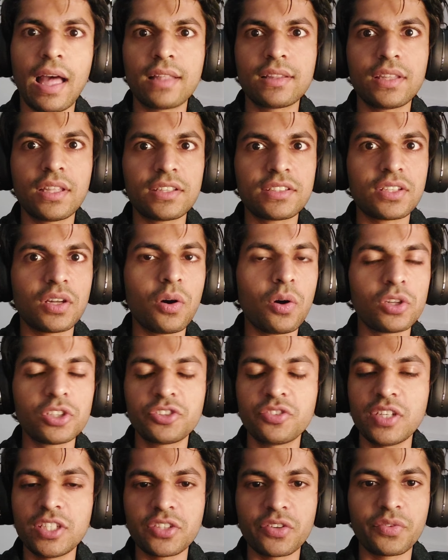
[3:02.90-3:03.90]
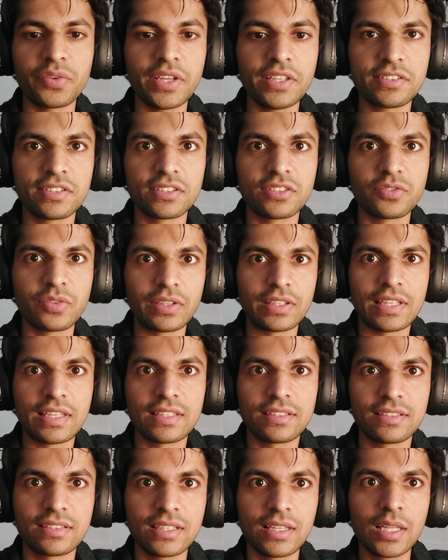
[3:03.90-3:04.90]
There's a whole suite of reasons for
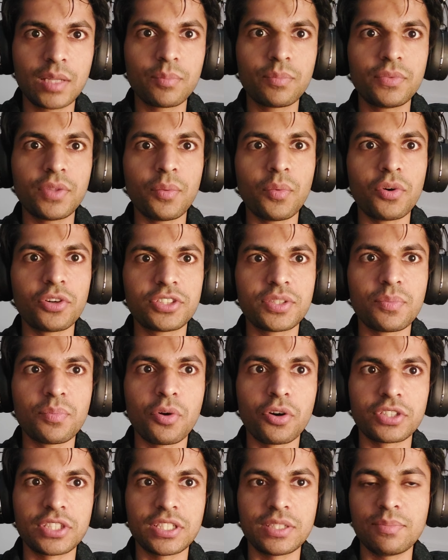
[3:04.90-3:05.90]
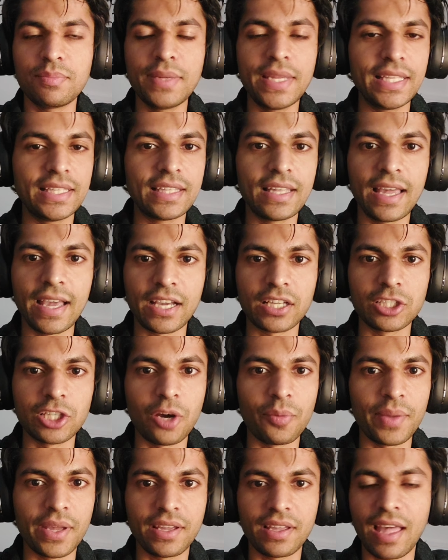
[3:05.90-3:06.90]
this, the most important being the
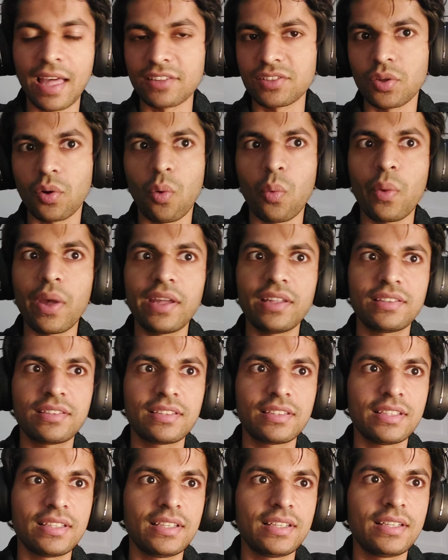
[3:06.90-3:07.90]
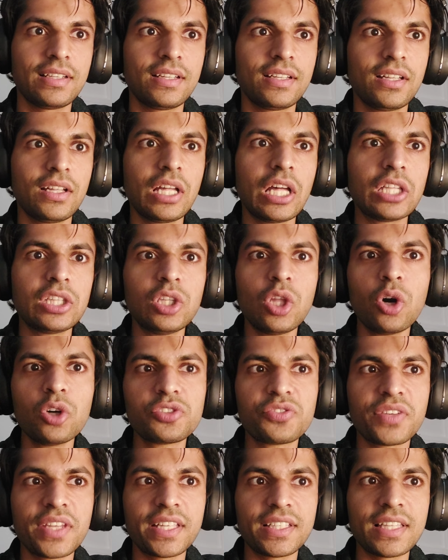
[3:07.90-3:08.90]
economic, as always.
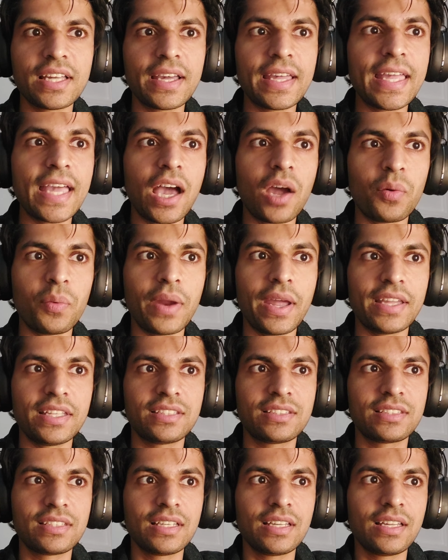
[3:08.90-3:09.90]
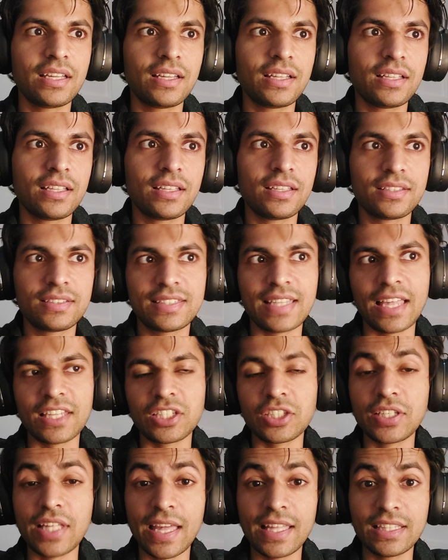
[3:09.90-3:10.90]
Those winning the AI race stand
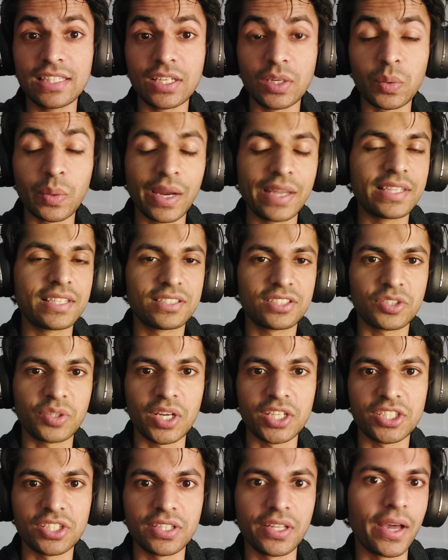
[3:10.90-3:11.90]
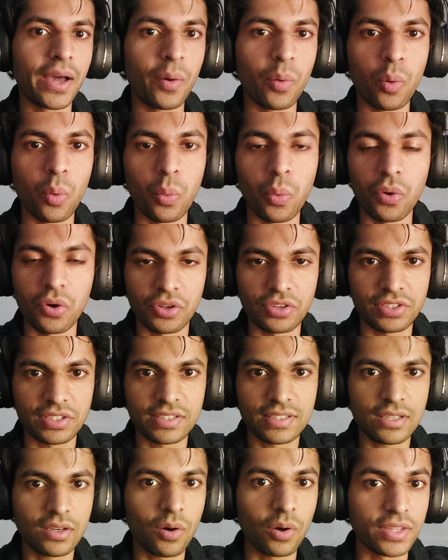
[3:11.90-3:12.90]
to gain the greatest treasure there ever was,
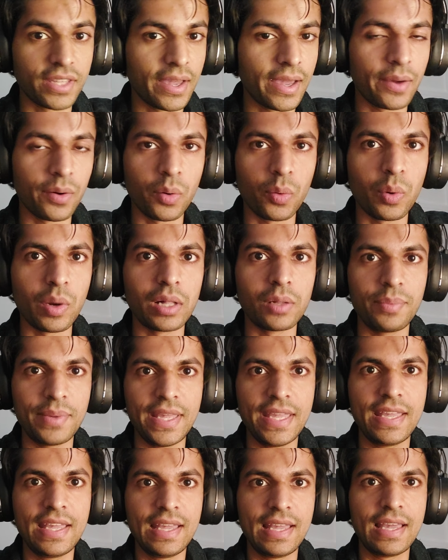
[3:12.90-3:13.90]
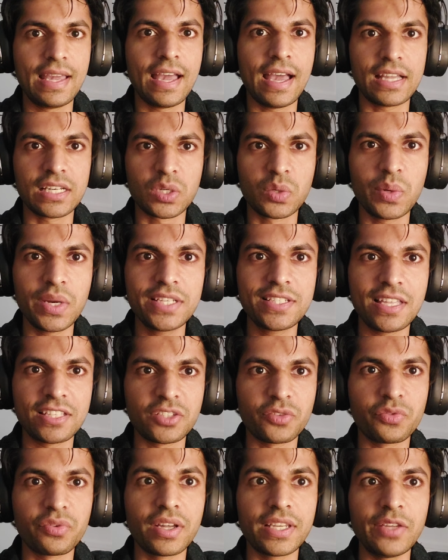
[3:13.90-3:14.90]
or there ever will be, and greed has a
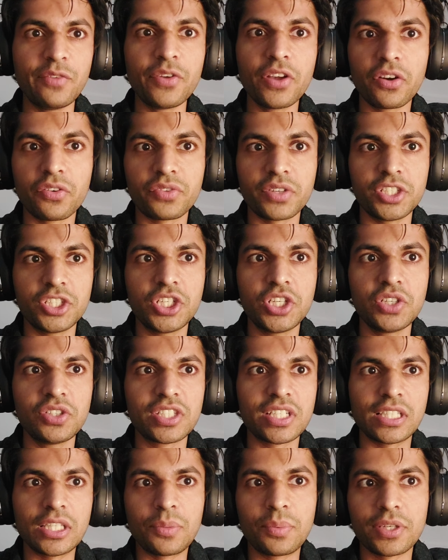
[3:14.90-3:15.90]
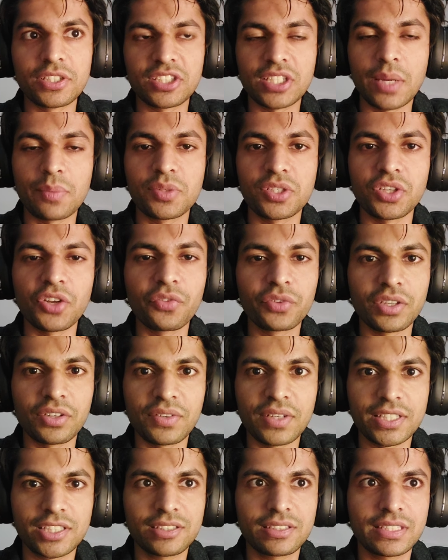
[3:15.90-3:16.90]
funny way of reducing the perception of the
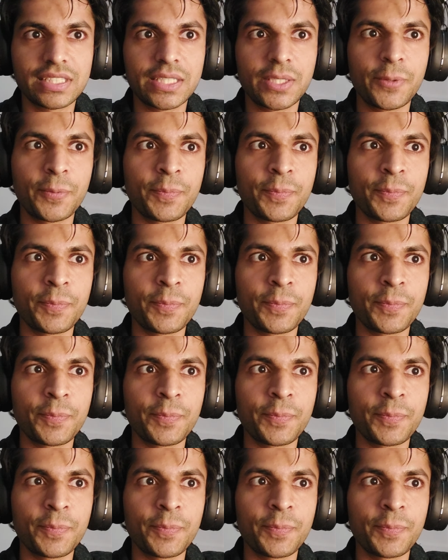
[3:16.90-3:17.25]
risks.